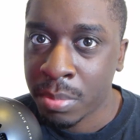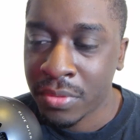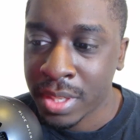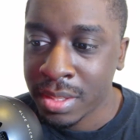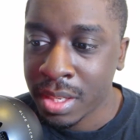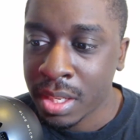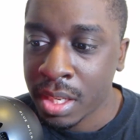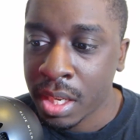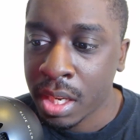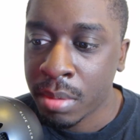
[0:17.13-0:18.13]

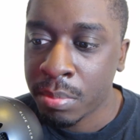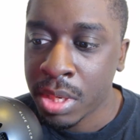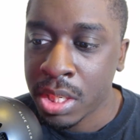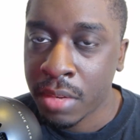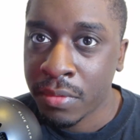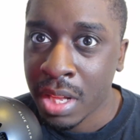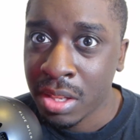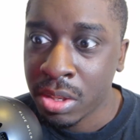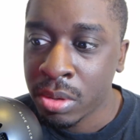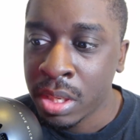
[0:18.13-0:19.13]
Povitsky, and Benji
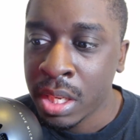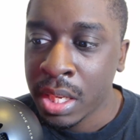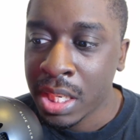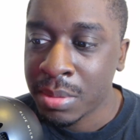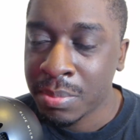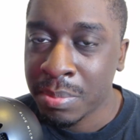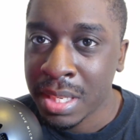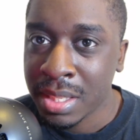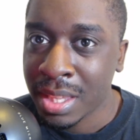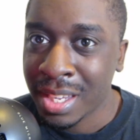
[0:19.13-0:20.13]
Aflalo, and it's
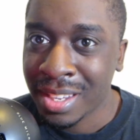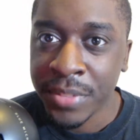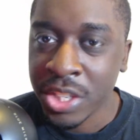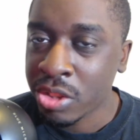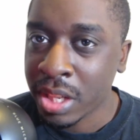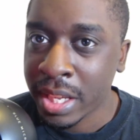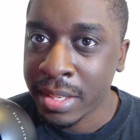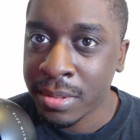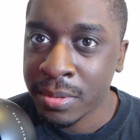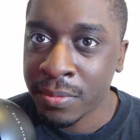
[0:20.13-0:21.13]
basically like
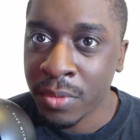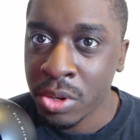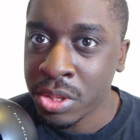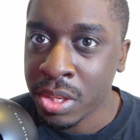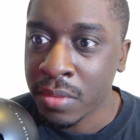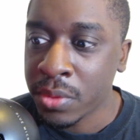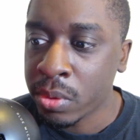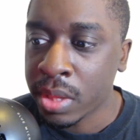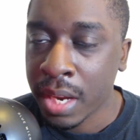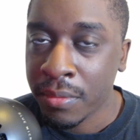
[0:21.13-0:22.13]
fictionalized versions of
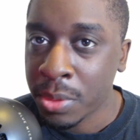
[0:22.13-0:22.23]
their life.